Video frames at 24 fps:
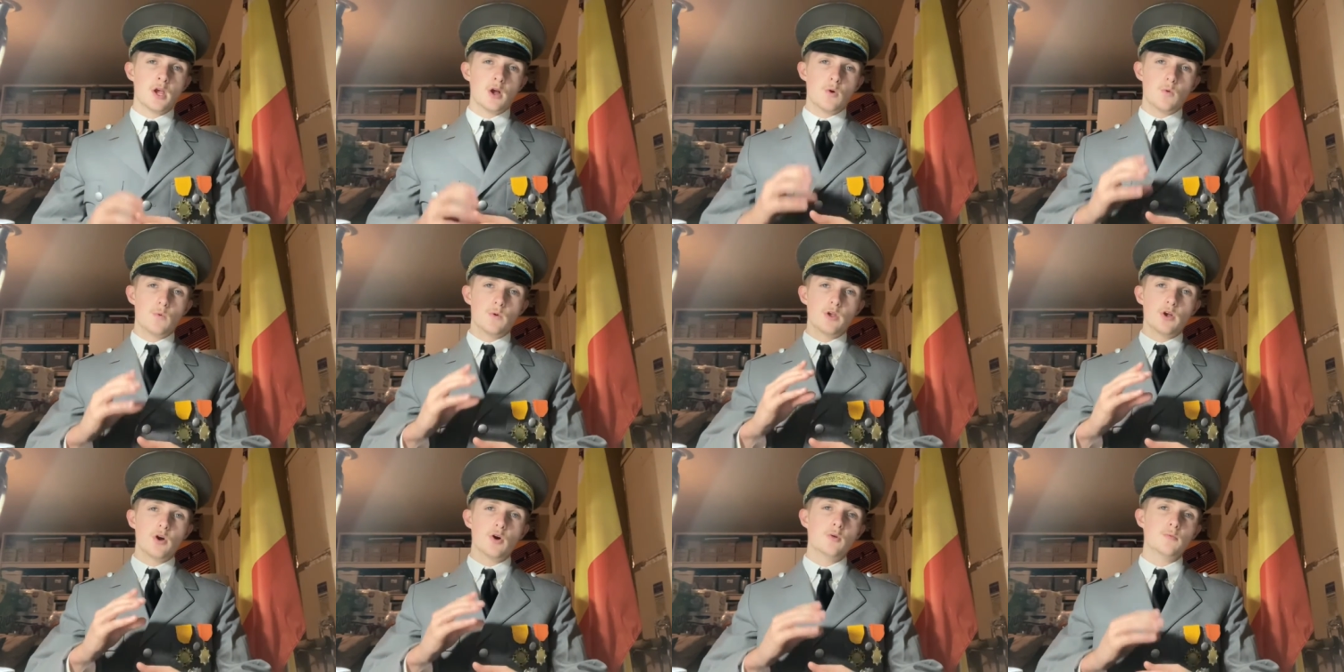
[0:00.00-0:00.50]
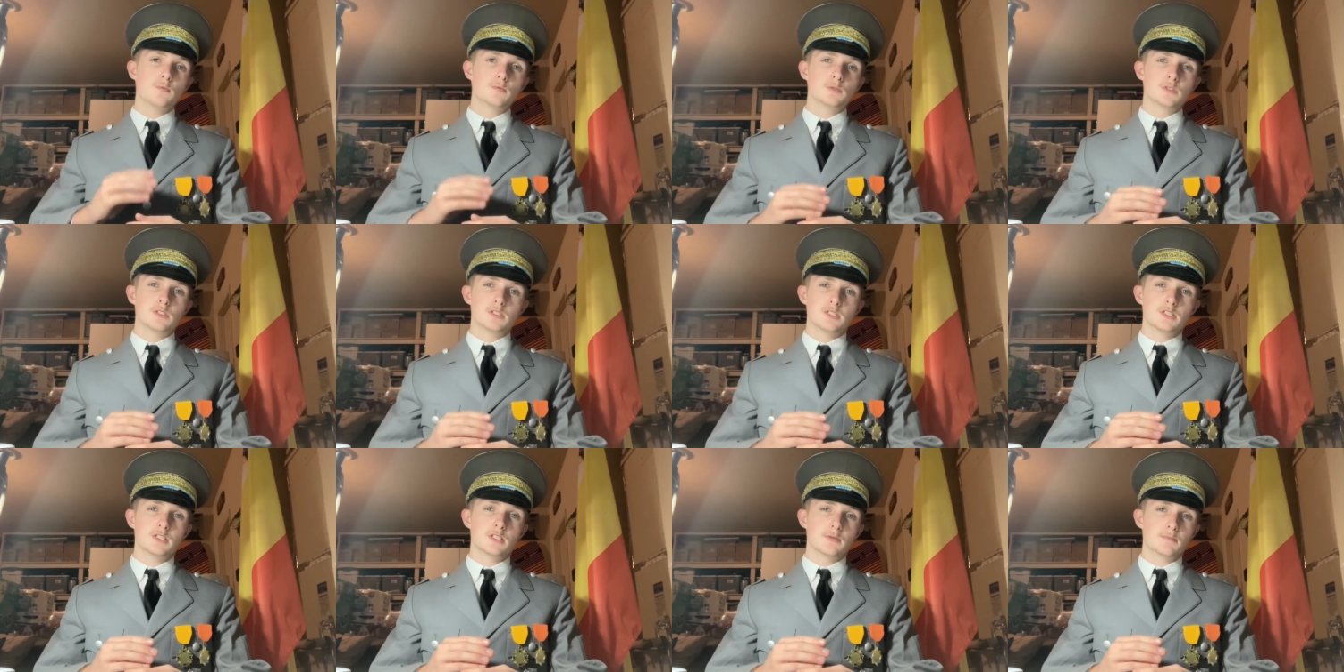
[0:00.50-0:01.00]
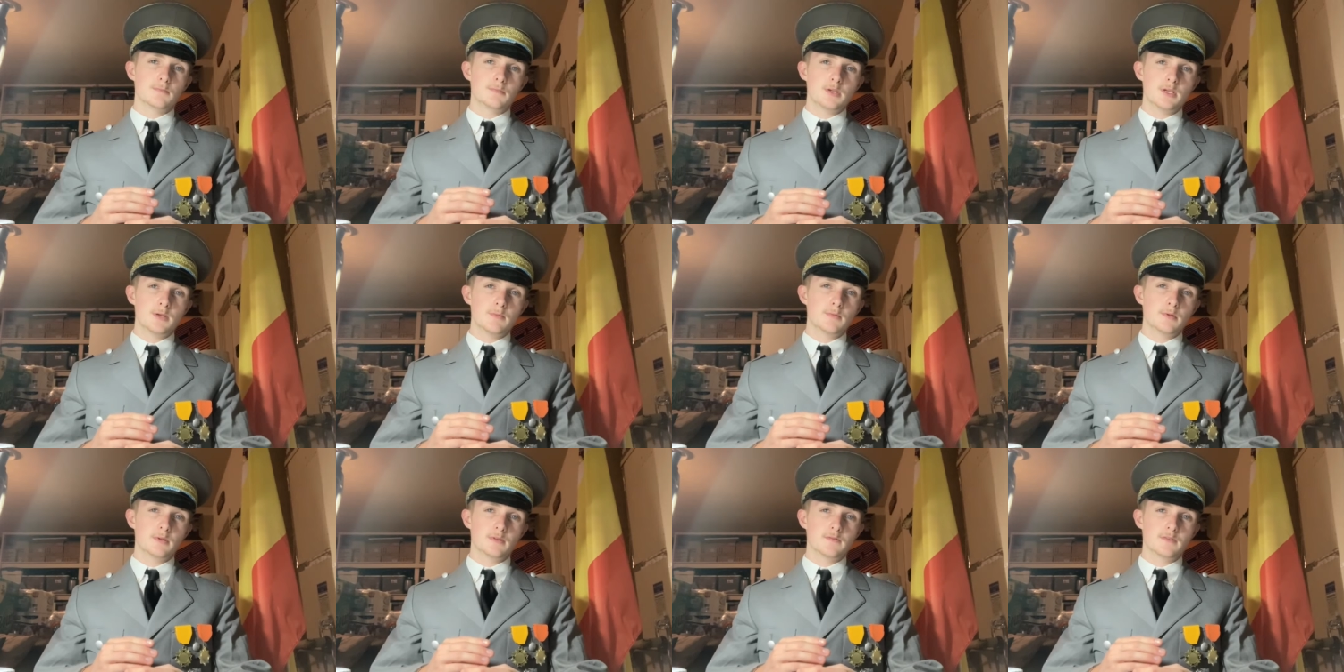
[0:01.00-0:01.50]
We hope to see the
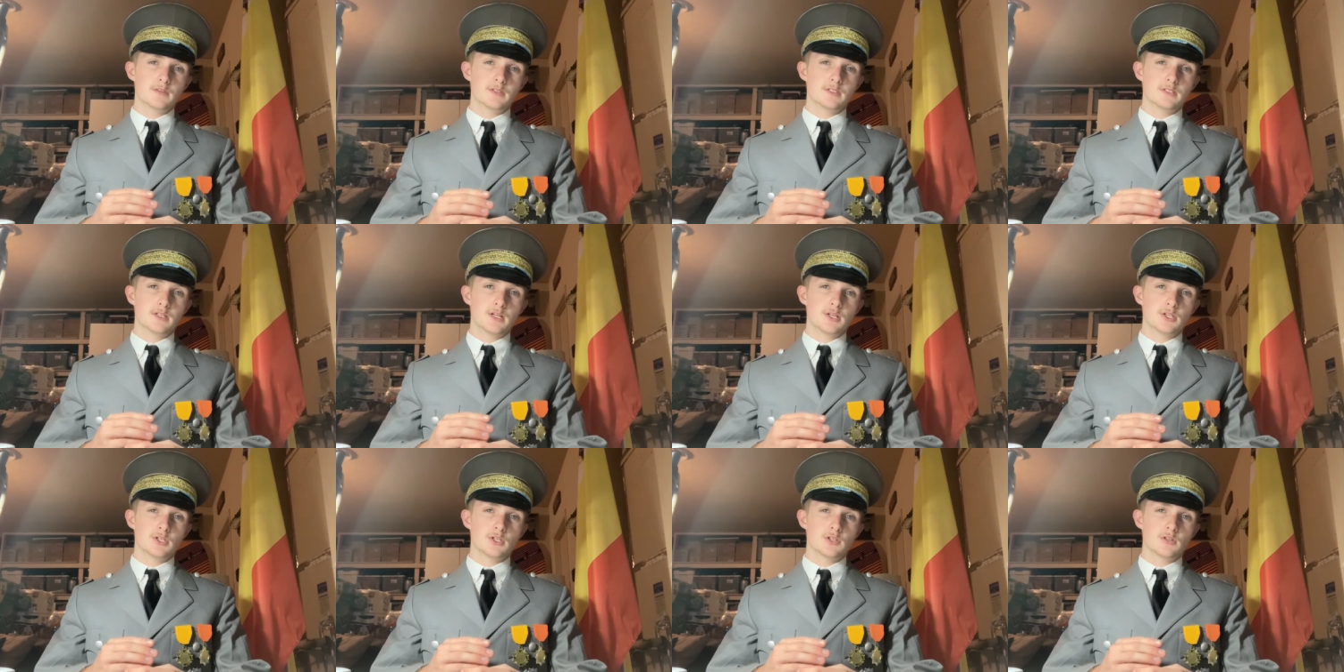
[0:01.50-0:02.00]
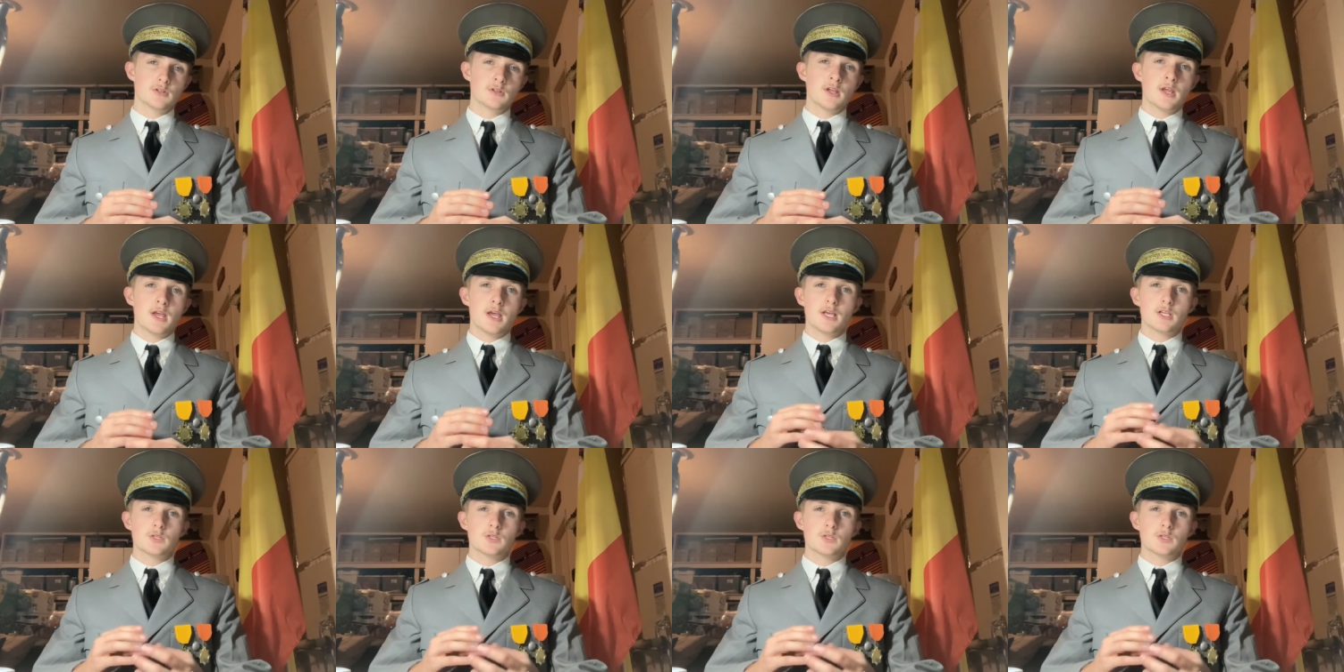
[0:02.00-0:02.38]
people of this nation,